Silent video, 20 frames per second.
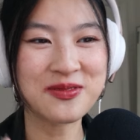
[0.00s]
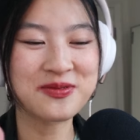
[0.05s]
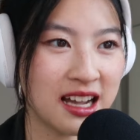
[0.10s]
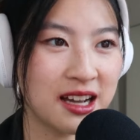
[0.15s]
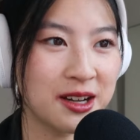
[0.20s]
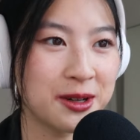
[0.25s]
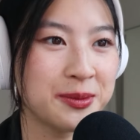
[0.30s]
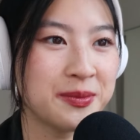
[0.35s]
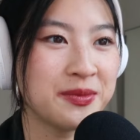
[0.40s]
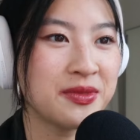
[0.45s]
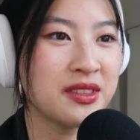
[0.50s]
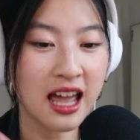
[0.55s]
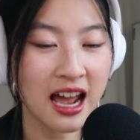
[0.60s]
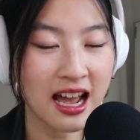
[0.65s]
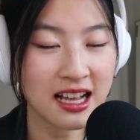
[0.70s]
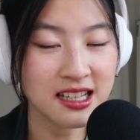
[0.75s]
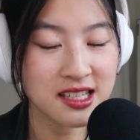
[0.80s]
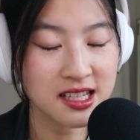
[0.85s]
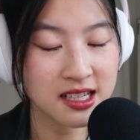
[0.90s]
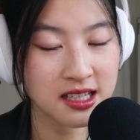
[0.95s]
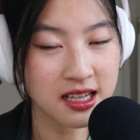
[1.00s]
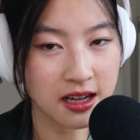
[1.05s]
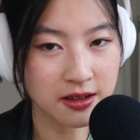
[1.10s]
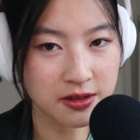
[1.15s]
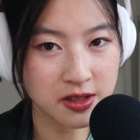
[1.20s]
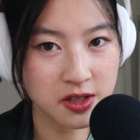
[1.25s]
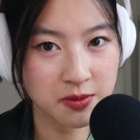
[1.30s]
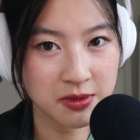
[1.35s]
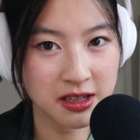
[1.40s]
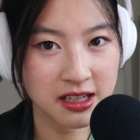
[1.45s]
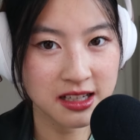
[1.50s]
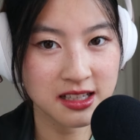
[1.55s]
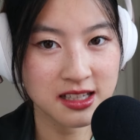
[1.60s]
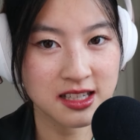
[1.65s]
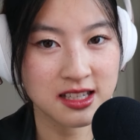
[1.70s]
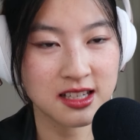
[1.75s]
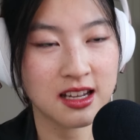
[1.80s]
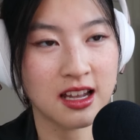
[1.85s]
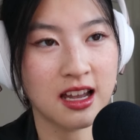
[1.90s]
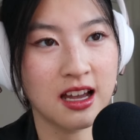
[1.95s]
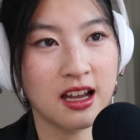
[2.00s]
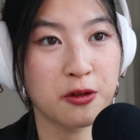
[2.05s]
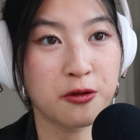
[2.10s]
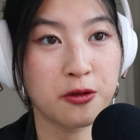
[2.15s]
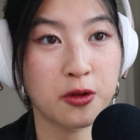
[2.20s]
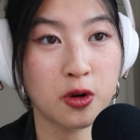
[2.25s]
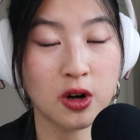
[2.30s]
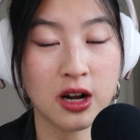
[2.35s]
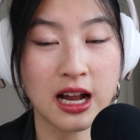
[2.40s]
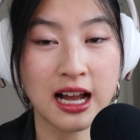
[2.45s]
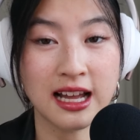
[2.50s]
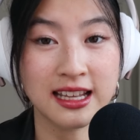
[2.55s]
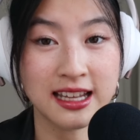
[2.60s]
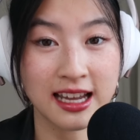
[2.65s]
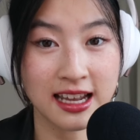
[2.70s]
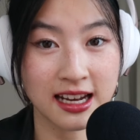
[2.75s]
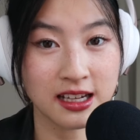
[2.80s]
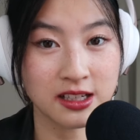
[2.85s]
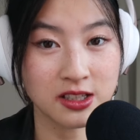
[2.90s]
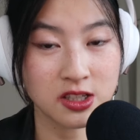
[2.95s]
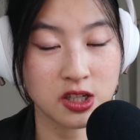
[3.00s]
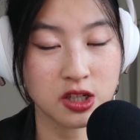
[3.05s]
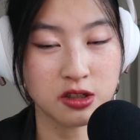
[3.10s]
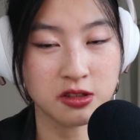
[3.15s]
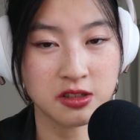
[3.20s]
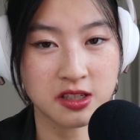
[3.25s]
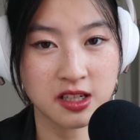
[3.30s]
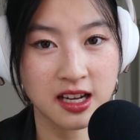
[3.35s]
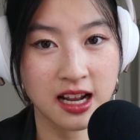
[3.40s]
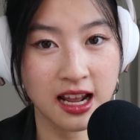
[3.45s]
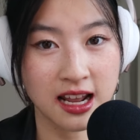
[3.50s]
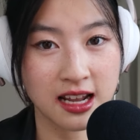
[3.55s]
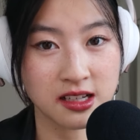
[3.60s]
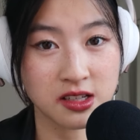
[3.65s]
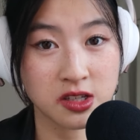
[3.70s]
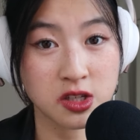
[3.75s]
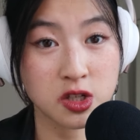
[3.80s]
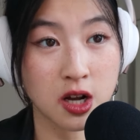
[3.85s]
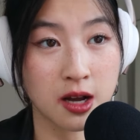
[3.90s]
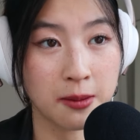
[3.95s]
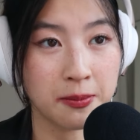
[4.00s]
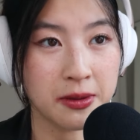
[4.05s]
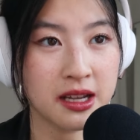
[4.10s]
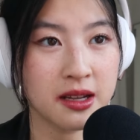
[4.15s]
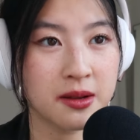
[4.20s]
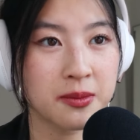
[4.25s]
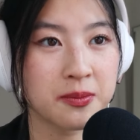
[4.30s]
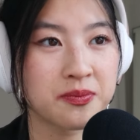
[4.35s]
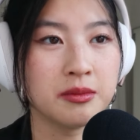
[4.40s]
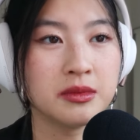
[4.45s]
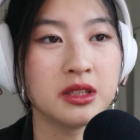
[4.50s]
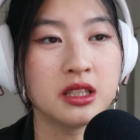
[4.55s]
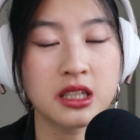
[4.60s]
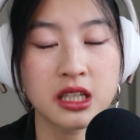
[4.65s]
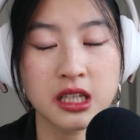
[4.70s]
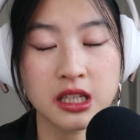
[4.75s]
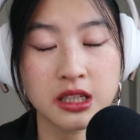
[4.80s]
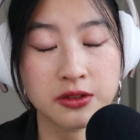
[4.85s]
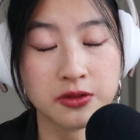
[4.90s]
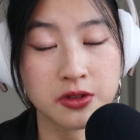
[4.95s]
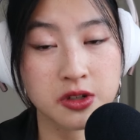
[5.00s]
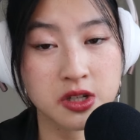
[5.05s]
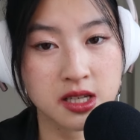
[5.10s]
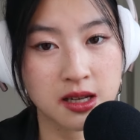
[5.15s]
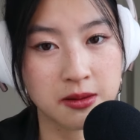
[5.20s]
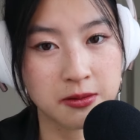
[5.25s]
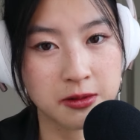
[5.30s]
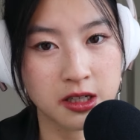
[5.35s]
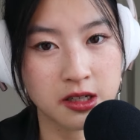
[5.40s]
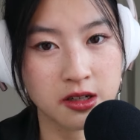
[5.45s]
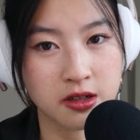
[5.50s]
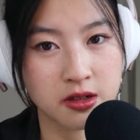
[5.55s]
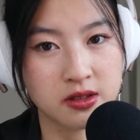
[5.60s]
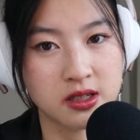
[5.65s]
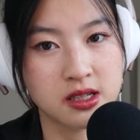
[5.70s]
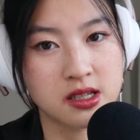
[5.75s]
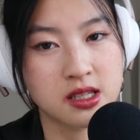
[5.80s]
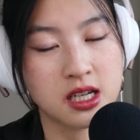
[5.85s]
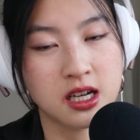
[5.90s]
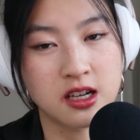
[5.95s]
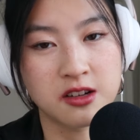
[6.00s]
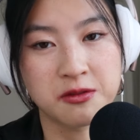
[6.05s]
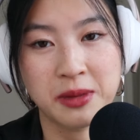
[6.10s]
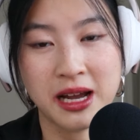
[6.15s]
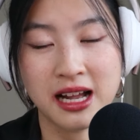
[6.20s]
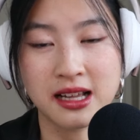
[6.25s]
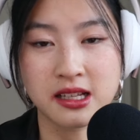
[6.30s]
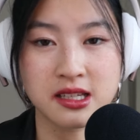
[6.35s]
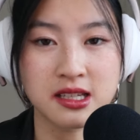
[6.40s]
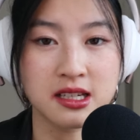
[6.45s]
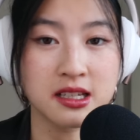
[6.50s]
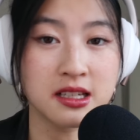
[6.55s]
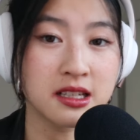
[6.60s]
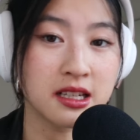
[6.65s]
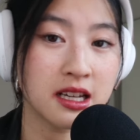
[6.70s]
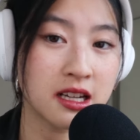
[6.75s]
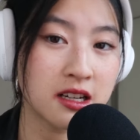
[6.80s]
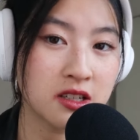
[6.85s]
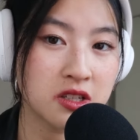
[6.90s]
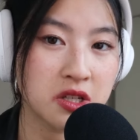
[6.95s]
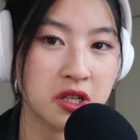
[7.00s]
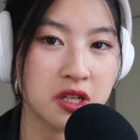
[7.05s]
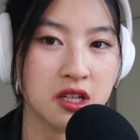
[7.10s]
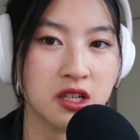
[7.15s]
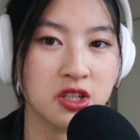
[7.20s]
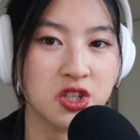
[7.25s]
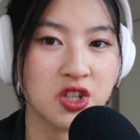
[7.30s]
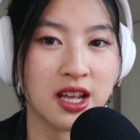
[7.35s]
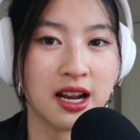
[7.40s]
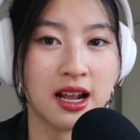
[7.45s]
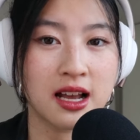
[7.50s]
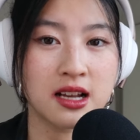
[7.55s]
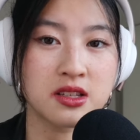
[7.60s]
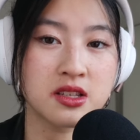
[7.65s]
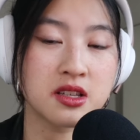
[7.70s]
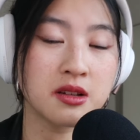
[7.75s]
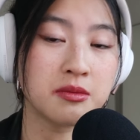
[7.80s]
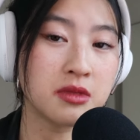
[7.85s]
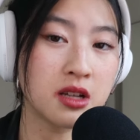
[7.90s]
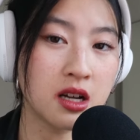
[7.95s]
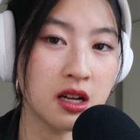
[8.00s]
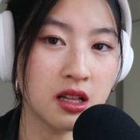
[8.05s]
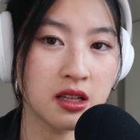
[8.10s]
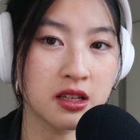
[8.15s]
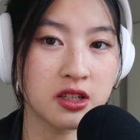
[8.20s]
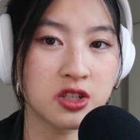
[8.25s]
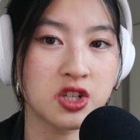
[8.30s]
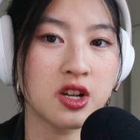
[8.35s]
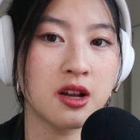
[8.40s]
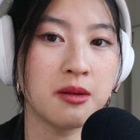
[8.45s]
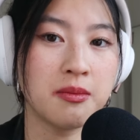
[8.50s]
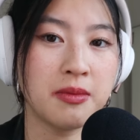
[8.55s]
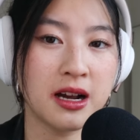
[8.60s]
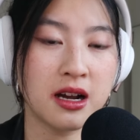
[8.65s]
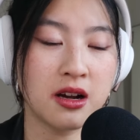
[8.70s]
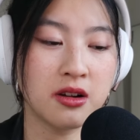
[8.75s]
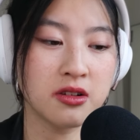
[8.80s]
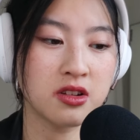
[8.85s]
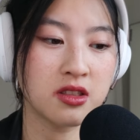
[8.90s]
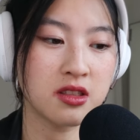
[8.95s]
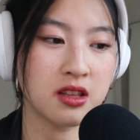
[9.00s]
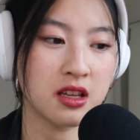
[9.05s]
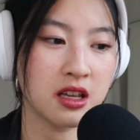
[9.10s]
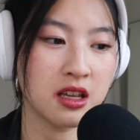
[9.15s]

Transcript: Now, last announcement before I get into today's topic I'm looking for someone who is of Palestinian heritage that has some knowledge about